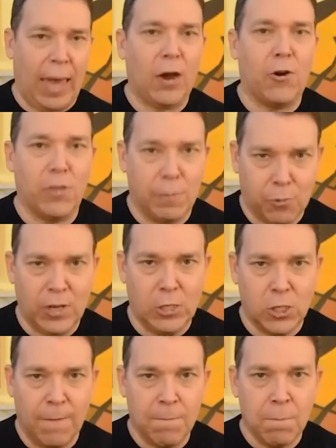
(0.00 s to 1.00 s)
repair the
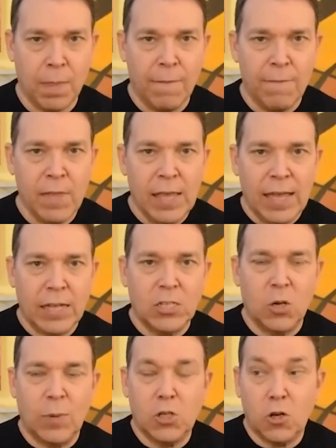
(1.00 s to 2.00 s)
breach.
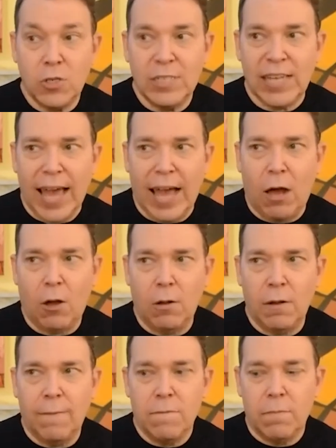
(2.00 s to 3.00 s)
And so it turns
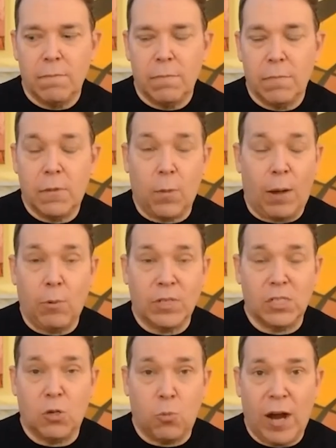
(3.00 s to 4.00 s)
out, though I
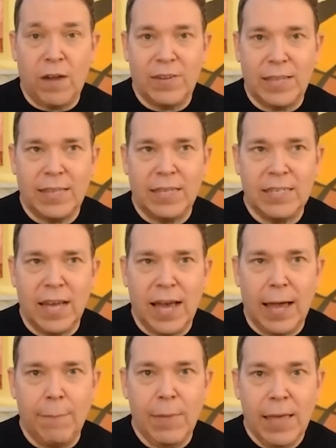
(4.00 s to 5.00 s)
wasn't aware of it at the
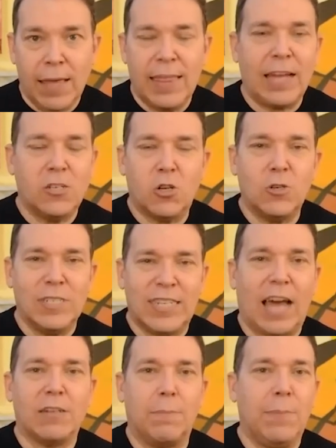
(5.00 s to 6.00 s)
time, that
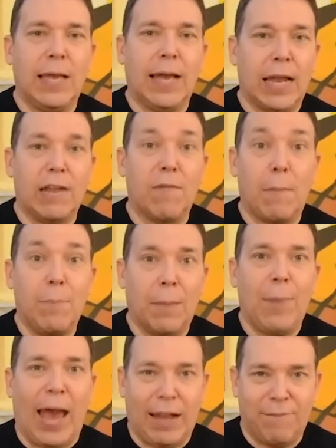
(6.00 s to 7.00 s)
turns out to be a kind of a
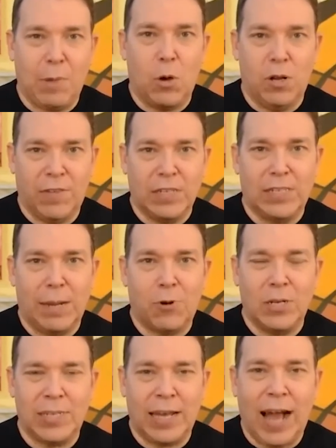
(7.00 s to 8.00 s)
big backbone of
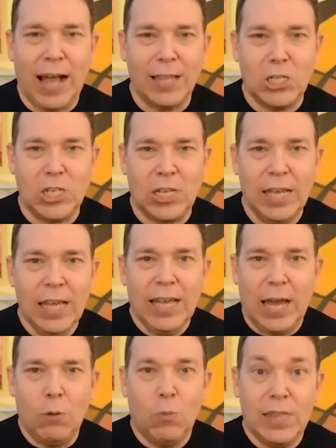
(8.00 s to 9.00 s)
contemporary psychology.
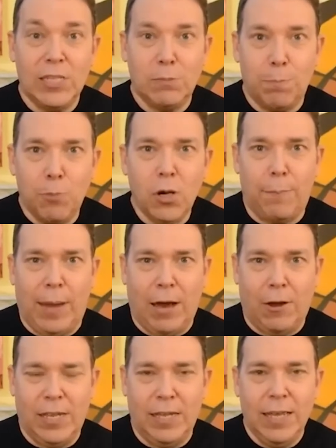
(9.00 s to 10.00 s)
And what this book
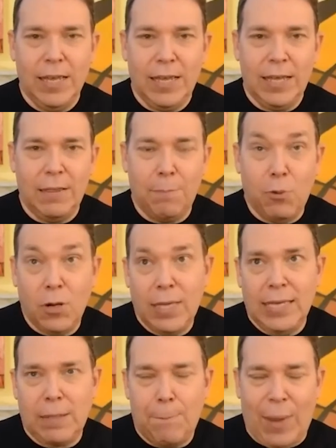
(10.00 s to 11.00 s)
about it, the
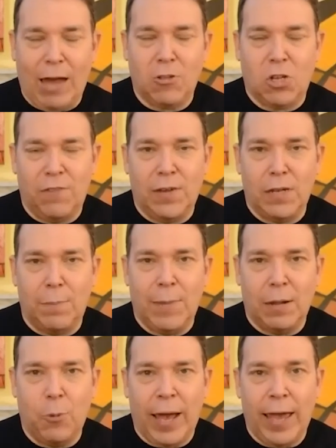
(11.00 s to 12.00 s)
book is about in a
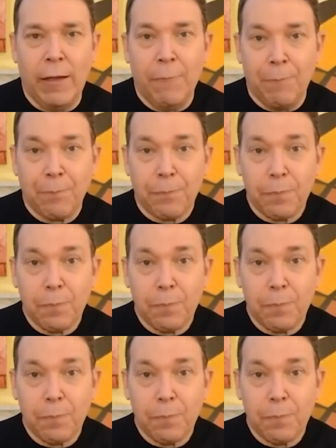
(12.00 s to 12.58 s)
fundamental way